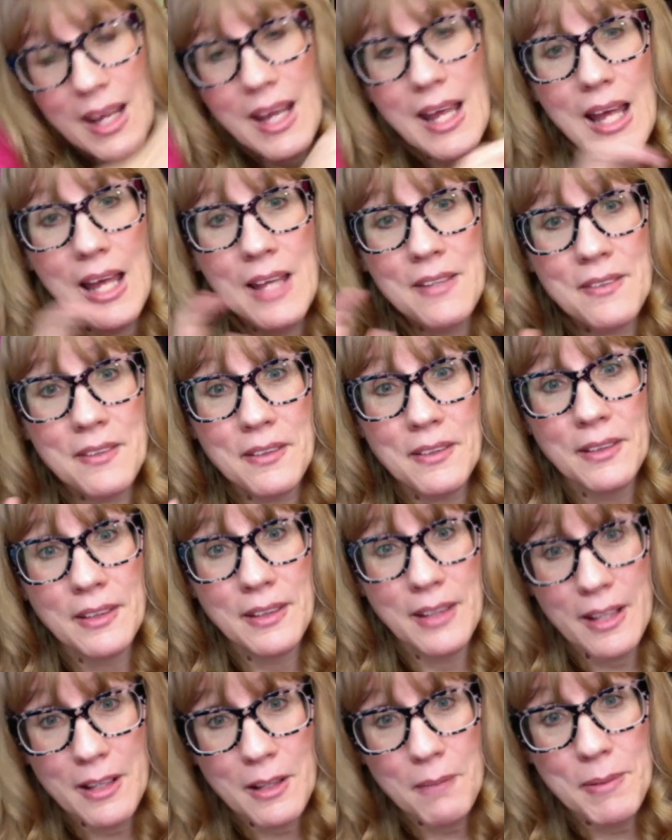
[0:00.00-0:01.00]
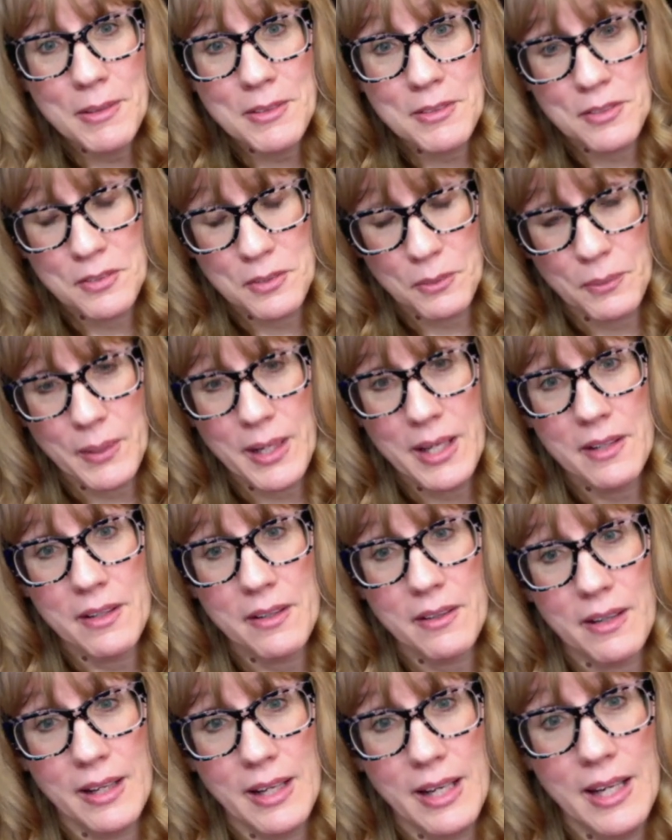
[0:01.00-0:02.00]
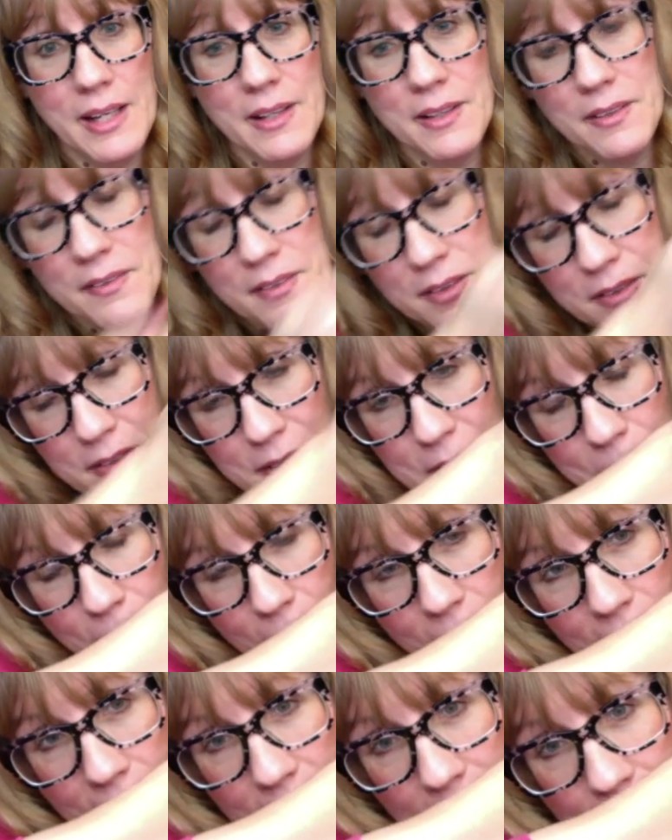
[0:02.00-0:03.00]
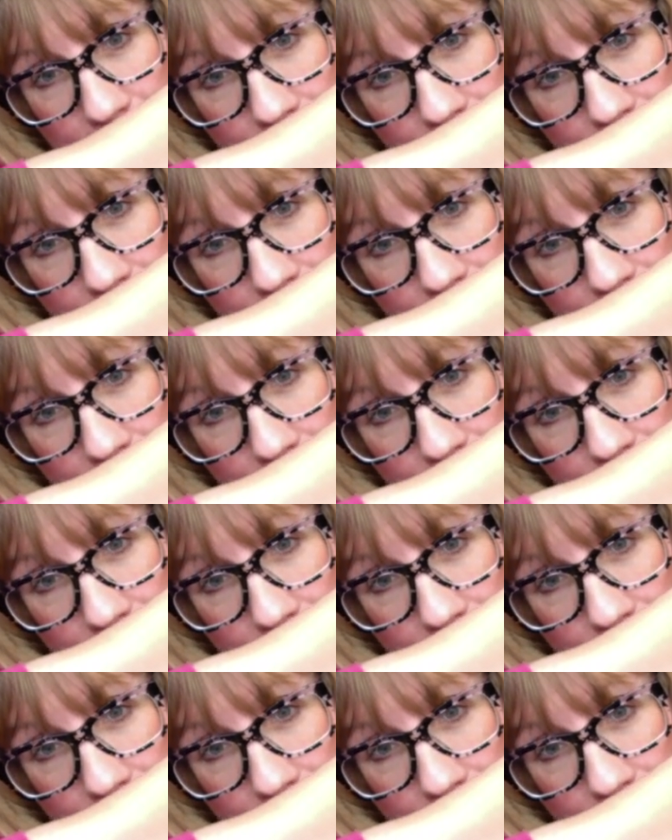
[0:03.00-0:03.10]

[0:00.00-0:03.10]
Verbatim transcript: is a little bit sweeter in the spray.